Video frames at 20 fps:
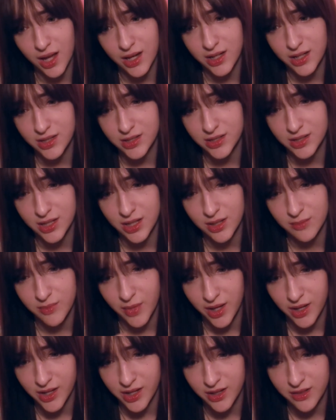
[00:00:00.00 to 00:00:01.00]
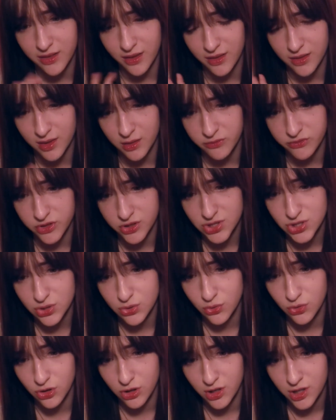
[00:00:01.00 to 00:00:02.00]
I need to get my hands on some for
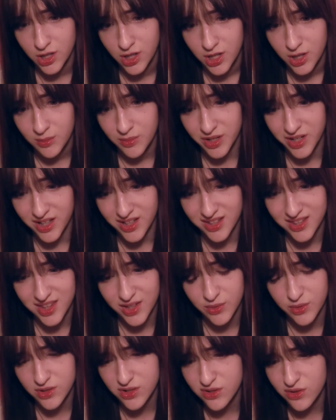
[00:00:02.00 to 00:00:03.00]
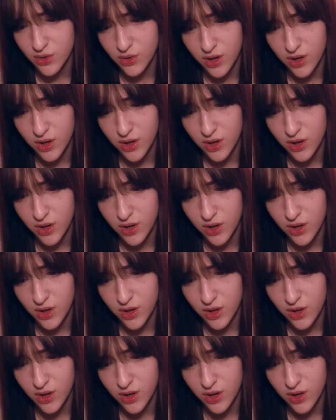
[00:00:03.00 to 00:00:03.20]
school because they were so